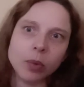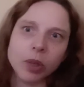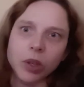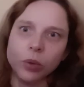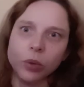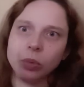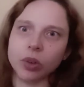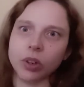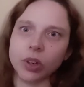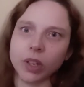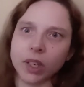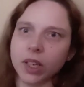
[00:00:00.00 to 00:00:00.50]

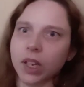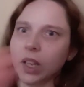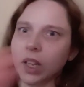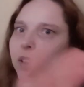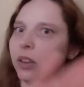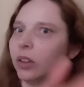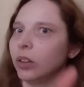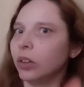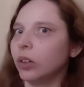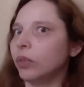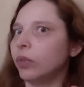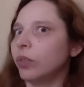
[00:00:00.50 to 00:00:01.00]
were in
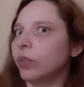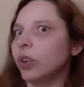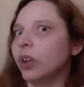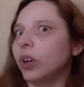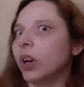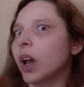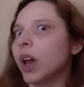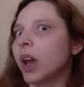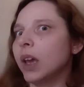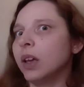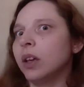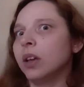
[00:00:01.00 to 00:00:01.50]
England for
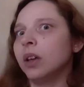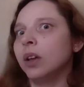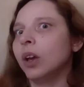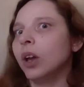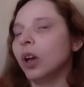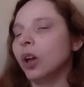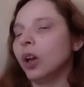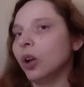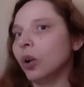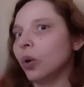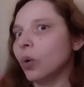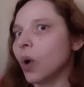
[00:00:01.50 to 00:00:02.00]
like
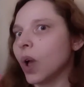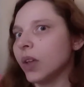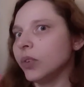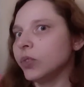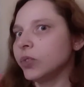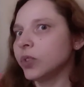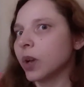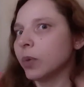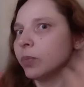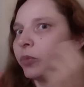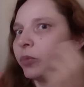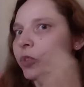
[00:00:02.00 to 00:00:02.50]
quite
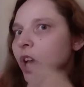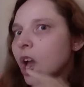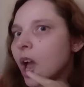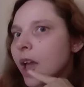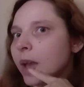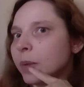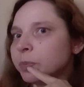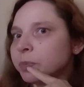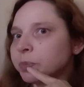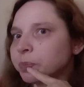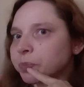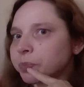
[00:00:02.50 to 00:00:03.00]
some
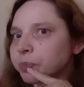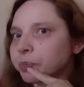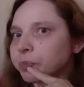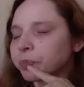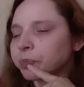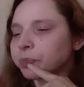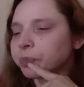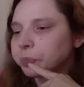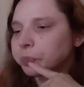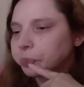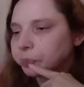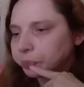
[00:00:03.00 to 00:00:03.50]
time.
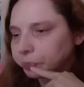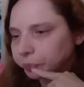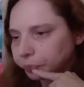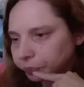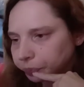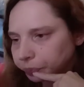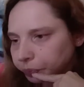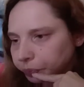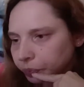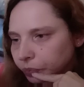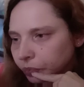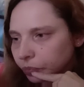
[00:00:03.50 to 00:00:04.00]

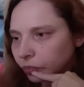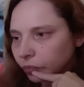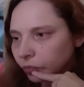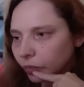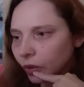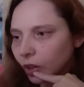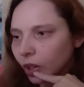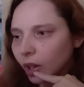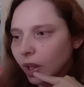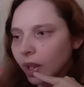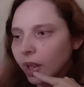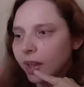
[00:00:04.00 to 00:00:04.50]

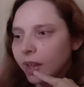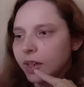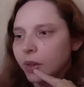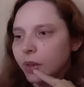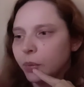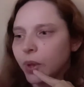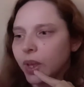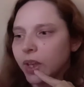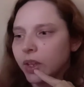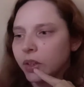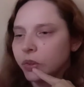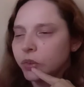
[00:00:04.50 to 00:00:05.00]

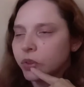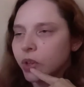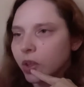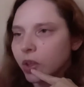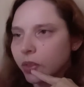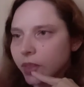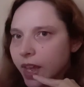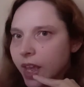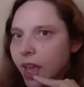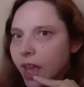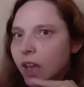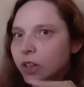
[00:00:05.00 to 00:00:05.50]
Anyway, so they
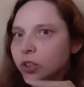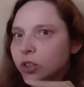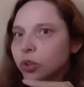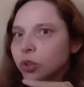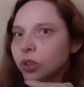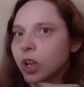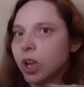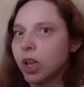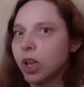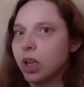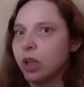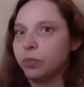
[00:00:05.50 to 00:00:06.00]
had
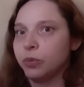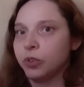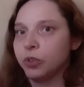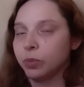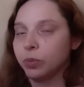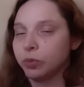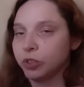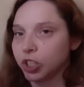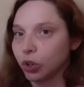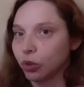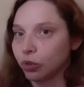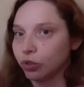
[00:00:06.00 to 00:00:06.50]
some
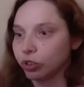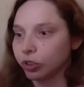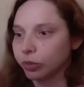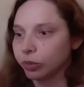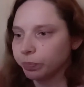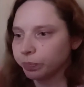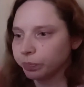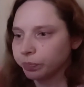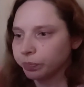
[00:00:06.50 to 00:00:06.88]
children.